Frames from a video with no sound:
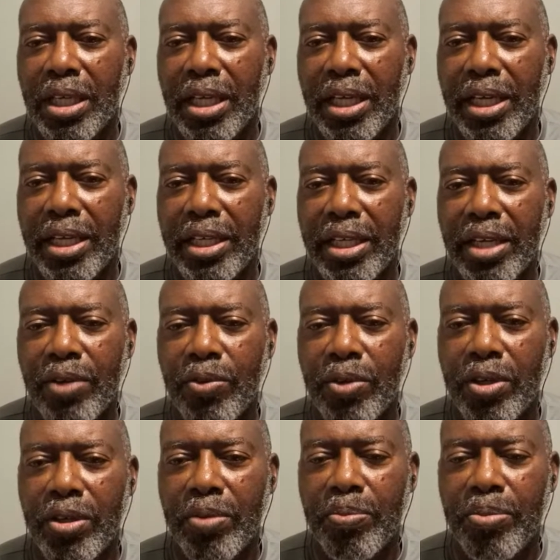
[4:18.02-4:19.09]
and they
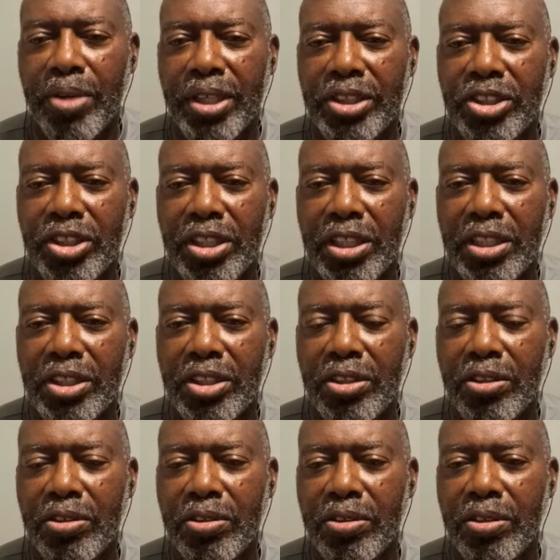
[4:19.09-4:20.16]
were pressured
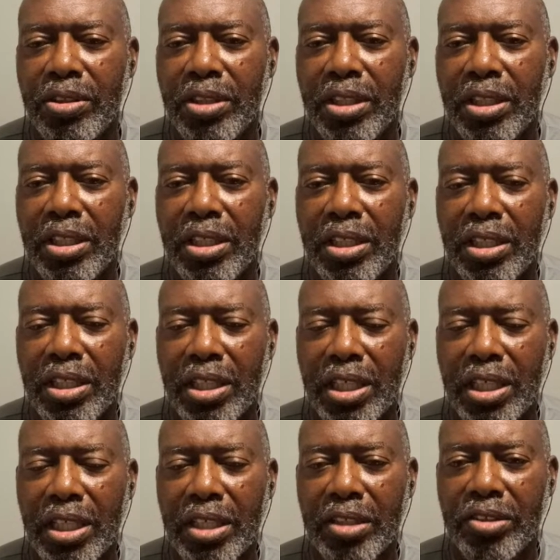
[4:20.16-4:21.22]
into
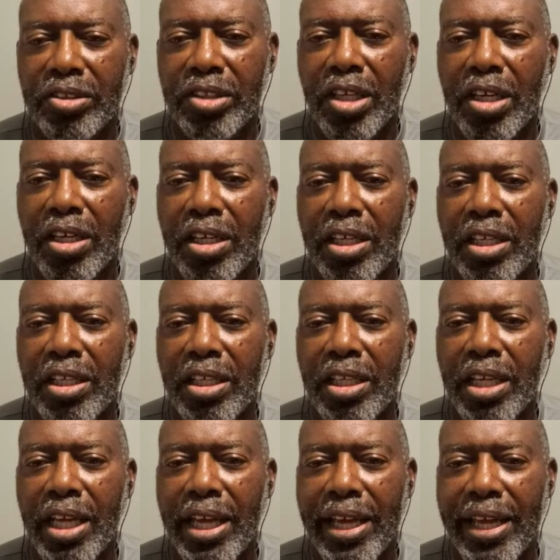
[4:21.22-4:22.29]
getting started.
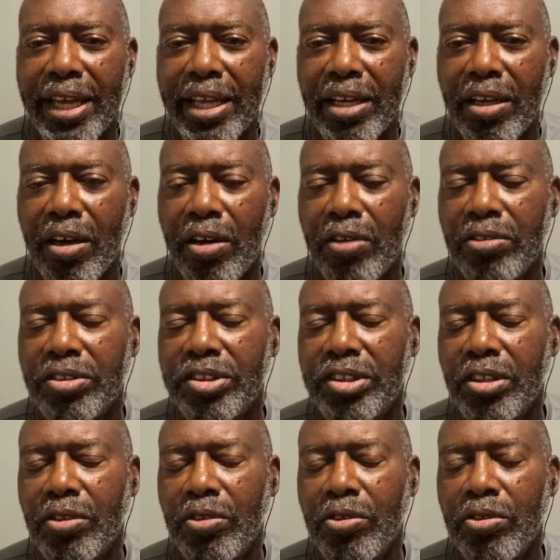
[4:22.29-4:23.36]
And
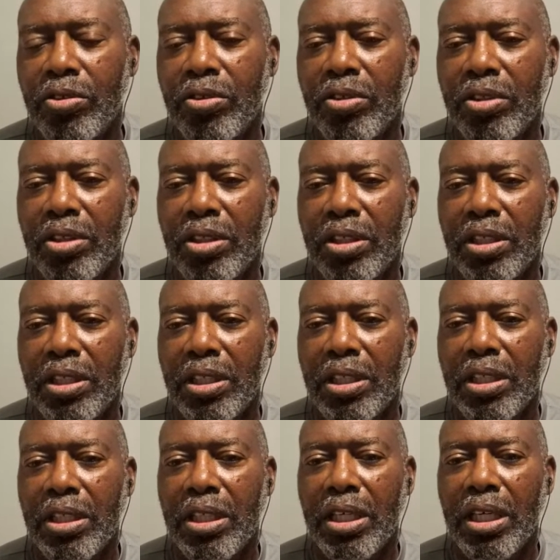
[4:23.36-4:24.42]
also,
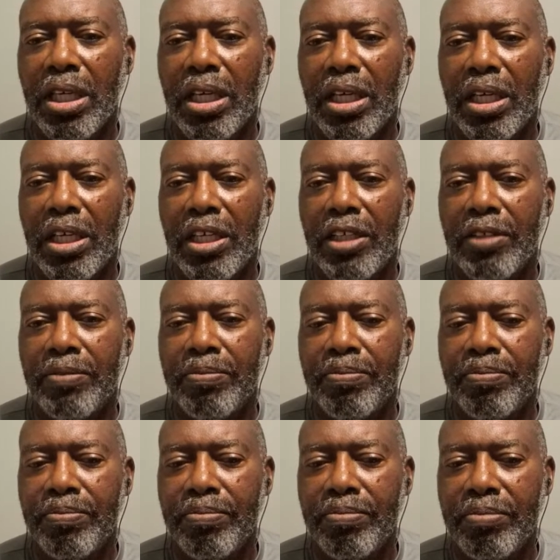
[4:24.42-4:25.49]
uh,
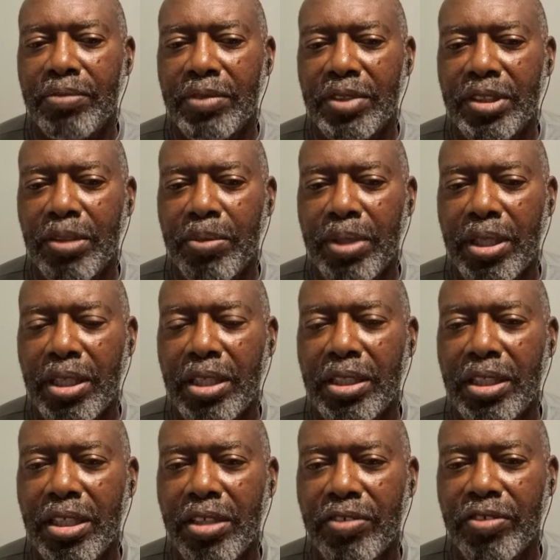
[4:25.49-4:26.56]
some of the other
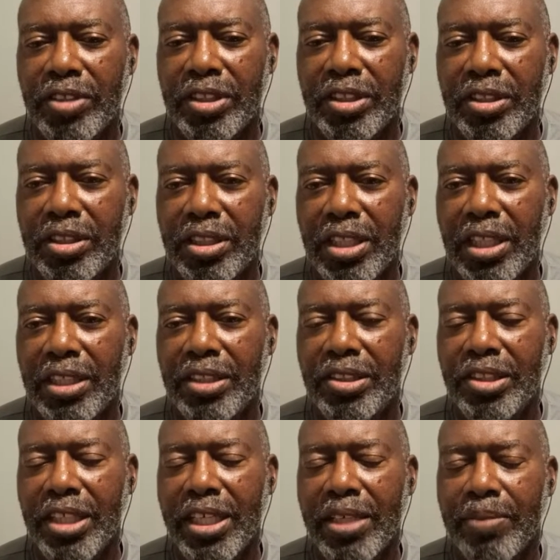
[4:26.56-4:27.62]
countries did the
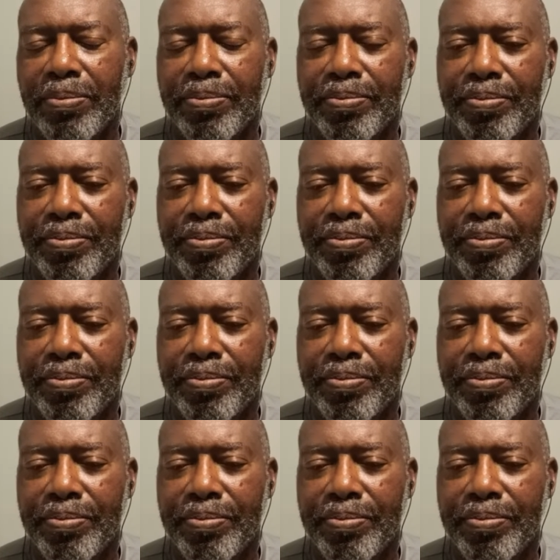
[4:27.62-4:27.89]
same.